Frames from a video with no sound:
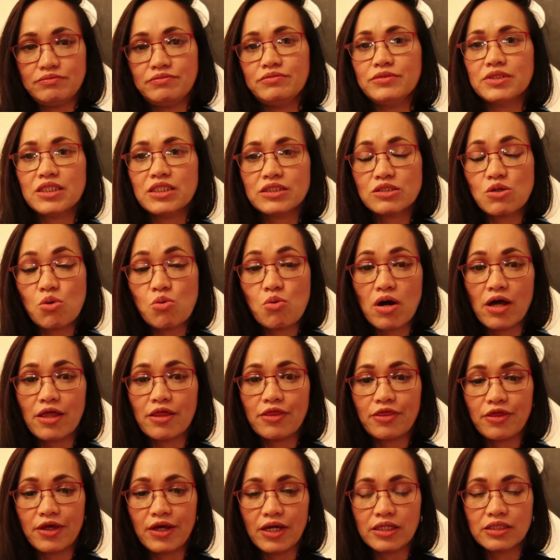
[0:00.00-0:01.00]
That's a one
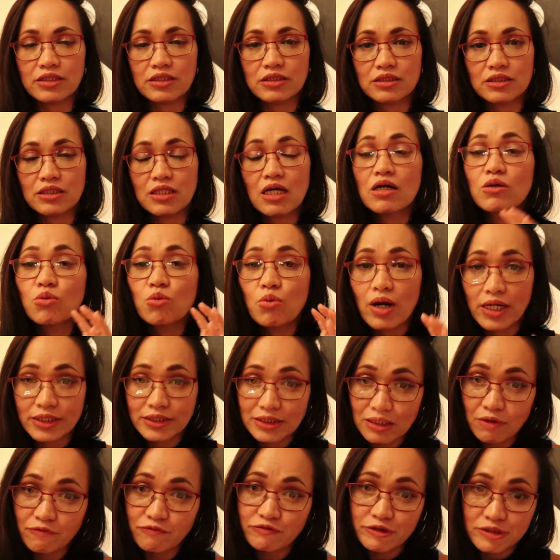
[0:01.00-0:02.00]
thing, one
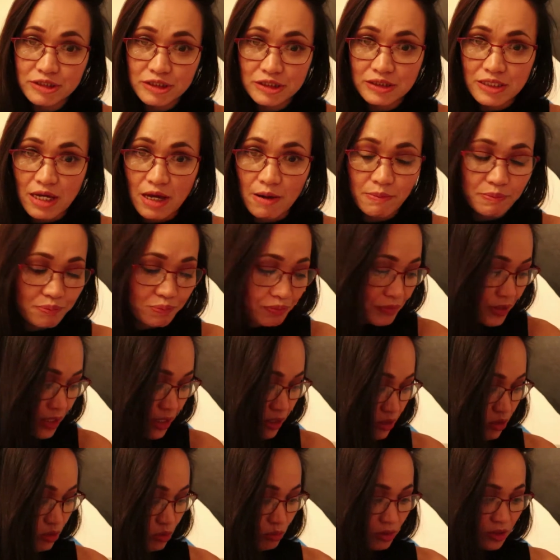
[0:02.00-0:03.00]
of the steps
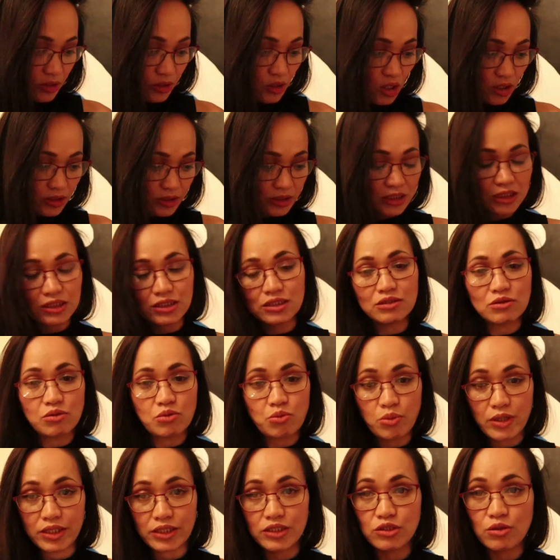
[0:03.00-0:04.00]
that you will notice
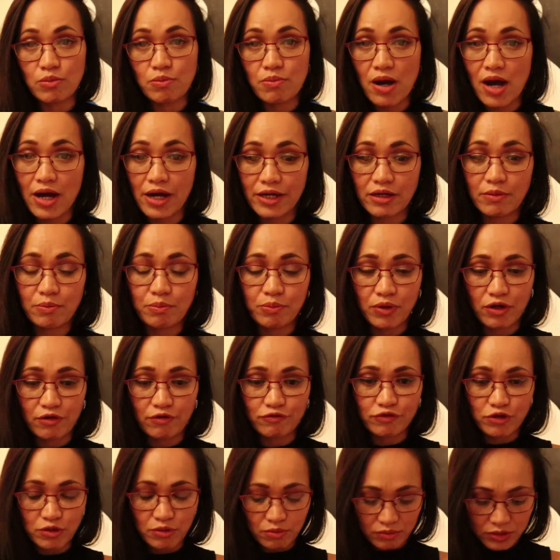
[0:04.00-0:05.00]
when you buy a
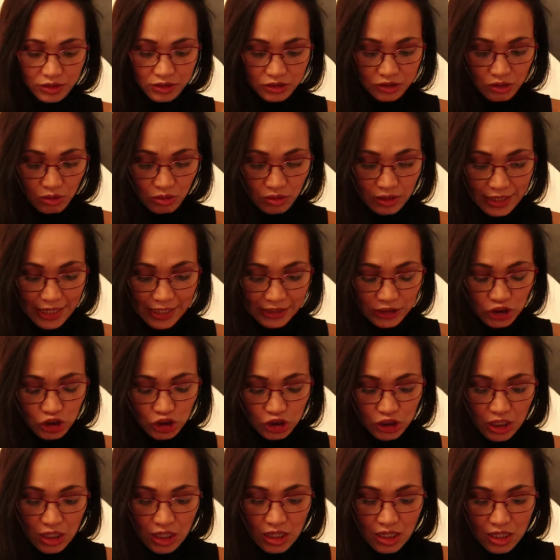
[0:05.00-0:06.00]
perfume. So
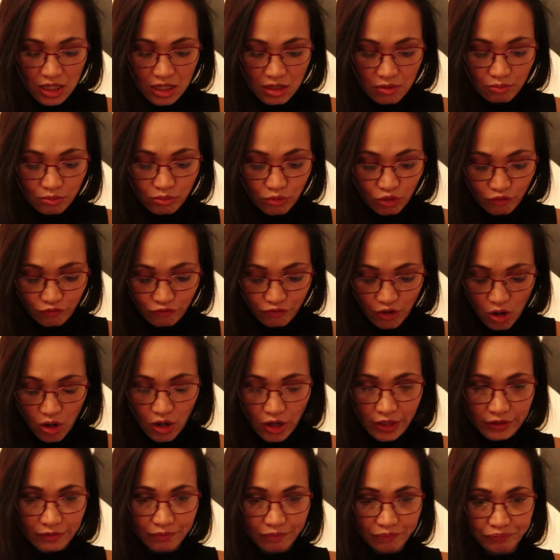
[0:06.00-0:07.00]
let's move
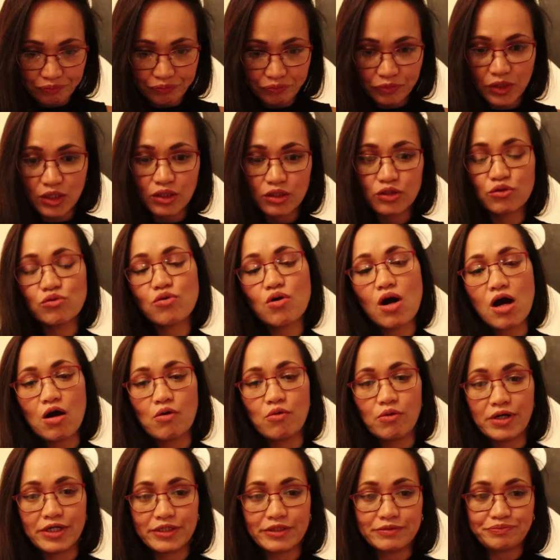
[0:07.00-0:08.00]
on to
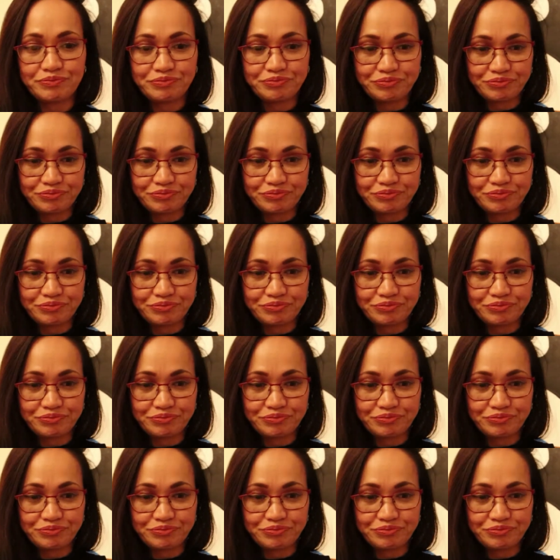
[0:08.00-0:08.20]
our